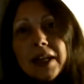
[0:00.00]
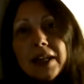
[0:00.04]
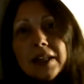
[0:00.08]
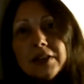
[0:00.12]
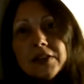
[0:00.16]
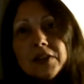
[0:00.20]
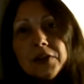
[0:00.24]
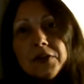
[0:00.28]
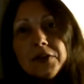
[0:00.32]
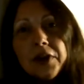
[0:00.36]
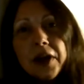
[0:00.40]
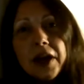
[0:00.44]

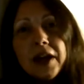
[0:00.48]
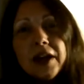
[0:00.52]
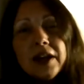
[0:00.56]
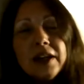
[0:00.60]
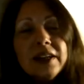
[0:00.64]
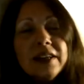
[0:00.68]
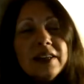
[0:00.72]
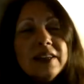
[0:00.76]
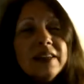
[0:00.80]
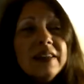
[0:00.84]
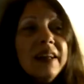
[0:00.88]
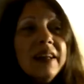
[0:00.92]
It's okay.
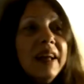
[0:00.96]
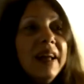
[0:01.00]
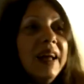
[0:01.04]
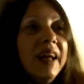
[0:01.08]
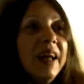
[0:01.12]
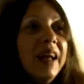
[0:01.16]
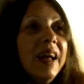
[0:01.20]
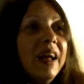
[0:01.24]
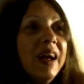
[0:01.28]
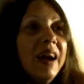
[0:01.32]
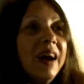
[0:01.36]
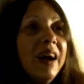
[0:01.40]

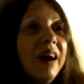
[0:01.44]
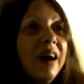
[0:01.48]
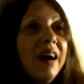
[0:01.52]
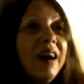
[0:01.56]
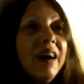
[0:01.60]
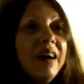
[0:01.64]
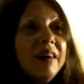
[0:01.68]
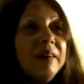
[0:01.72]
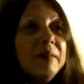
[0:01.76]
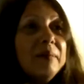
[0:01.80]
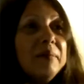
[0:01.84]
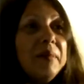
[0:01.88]

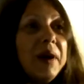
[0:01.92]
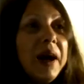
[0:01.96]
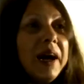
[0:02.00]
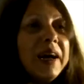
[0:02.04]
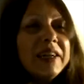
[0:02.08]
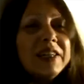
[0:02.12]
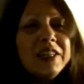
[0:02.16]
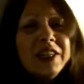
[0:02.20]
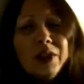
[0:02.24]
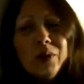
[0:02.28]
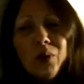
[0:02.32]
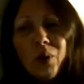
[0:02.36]
I
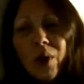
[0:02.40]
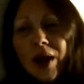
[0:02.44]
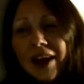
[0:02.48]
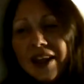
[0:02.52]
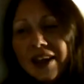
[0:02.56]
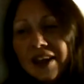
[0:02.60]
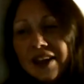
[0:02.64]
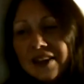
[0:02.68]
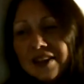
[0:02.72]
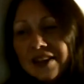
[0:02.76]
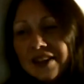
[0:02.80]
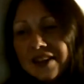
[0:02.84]
actually
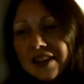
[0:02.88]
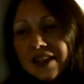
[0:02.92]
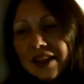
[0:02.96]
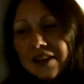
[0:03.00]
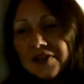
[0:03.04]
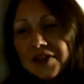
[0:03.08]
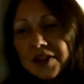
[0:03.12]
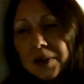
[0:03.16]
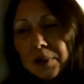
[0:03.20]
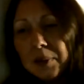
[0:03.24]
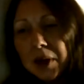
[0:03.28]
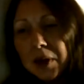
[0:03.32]
waited to see
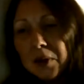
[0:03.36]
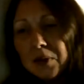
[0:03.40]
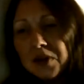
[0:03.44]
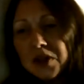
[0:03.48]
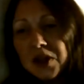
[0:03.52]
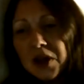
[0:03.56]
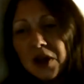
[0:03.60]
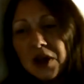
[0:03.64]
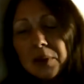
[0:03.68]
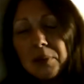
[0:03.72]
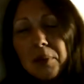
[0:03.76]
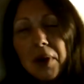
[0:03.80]
if somebody was
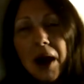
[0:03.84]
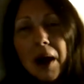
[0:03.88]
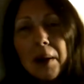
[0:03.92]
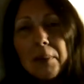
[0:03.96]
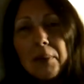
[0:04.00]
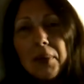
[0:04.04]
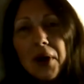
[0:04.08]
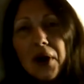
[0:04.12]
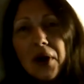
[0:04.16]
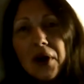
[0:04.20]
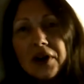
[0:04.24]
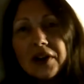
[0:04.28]
going to pop
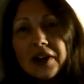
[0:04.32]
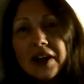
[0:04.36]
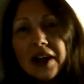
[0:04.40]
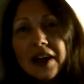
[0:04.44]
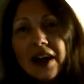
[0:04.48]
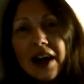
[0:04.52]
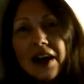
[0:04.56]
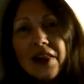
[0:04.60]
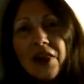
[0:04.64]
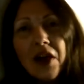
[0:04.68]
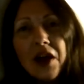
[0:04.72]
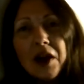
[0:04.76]
on, and
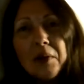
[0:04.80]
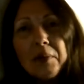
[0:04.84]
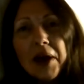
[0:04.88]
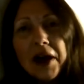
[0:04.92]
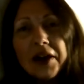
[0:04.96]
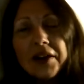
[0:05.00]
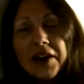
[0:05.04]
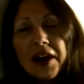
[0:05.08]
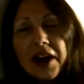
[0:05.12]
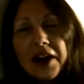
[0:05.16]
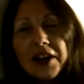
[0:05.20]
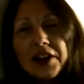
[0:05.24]
I thought
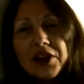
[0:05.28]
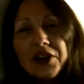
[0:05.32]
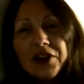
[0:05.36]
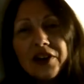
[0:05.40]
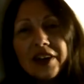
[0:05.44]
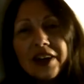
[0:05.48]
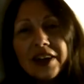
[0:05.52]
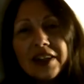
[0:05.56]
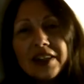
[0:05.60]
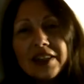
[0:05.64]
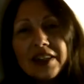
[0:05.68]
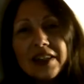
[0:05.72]
about not
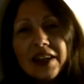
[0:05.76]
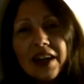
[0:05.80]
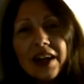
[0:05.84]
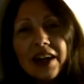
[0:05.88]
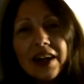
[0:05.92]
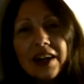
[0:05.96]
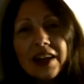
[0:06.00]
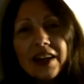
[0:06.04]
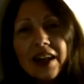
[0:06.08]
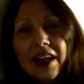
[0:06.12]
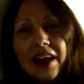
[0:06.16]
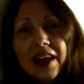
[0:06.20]
doing it
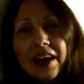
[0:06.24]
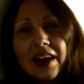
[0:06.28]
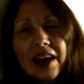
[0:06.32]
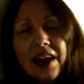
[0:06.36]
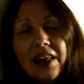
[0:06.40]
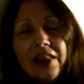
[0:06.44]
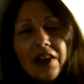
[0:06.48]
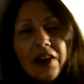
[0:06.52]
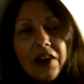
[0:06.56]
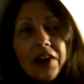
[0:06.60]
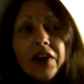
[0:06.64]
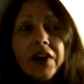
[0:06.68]
tonight, and
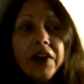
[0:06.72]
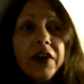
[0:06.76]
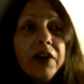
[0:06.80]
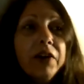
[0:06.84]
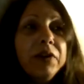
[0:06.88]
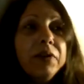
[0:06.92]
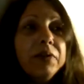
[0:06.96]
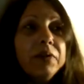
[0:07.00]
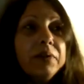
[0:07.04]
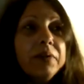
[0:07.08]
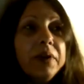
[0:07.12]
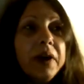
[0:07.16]
I thought,
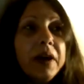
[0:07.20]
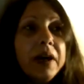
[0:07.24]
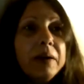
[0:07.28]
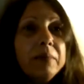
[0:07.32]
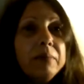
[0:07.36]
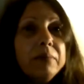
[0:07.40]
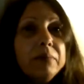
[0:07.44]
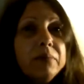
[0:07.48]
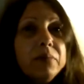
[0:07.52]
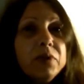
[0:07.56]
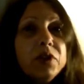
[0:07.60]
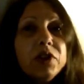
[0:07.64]
no,
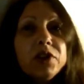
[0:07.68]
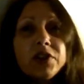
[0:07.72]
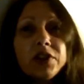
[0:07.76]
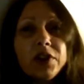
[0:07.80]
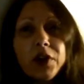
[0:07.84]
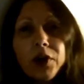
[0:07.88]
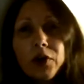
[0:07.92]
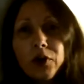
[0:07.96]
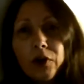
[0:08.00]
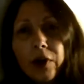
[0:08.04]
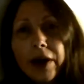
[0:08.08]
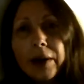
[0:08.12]
I'm just
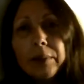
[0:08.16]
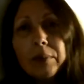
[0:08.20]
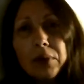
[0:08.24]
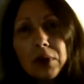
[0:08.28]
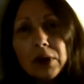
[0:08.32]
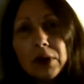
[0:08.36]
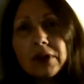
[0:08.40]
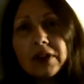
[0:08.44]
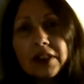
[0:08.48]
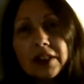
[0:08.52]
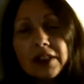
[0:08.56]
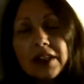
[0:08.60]
going to
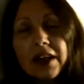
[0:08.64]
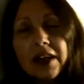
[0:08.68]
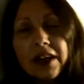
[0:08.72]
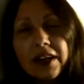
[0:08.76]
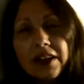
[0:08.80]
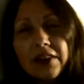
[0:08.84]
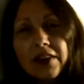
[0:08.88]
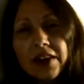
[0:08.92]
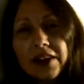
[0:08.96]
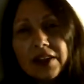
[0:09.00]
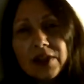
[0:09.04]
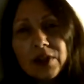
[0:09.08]
ramble
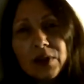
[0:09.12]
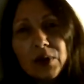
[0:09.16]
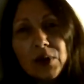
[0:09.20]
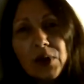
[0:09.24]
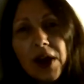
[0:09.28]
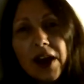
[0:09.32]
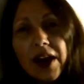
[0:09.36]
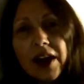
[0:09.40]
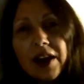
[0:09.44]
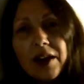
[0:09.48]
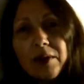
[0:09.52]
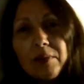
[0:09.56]
tonight. That's
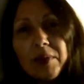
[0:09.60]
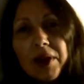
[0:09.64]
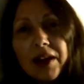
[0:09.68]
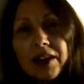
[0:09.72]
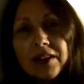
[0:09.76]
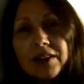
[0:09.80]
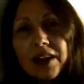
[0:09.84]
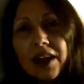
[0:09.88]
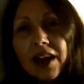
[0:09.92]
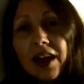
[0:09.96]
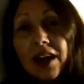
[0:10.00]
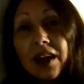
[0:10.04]
okay,
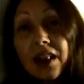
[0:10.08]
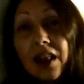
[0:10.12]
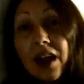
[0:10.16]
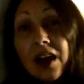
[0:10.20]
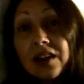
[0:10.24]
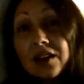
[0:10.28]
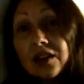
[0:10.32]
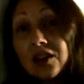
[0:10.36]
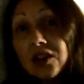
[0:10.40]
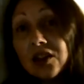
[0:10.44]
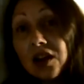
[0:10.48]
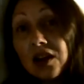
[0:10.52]
because I got a
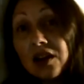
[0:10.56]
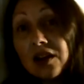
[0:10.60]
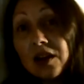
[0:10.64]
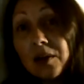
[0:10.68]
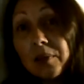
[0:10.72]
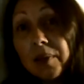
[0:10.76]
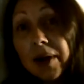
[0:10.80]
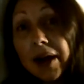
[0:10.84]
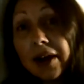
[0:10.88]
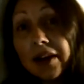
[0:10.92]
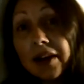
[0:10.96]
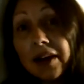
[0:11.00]
lot to talk
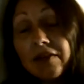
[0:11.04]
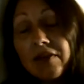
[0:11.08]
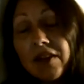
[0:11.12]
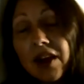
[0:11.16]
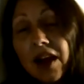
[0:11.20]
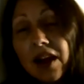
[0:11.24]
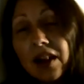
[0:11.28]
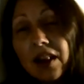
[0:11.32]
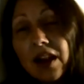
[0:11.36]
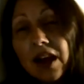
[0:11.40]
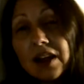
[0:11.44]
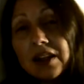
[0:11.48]
about. I've
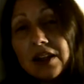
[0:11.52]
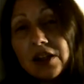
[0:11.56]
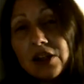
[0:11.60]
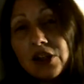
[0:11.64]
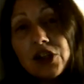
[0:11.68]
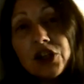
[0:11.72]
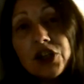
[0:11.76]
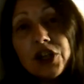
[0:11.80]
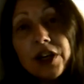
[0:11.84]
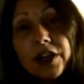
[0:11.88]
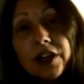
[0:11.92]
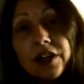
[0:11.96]
got a lot to
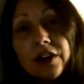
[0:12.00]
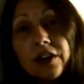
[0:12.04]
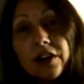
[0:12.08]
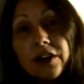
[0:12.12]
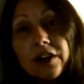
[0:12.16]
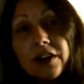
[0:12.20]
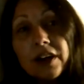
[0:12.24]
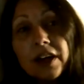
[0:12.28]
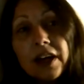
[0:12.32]
share.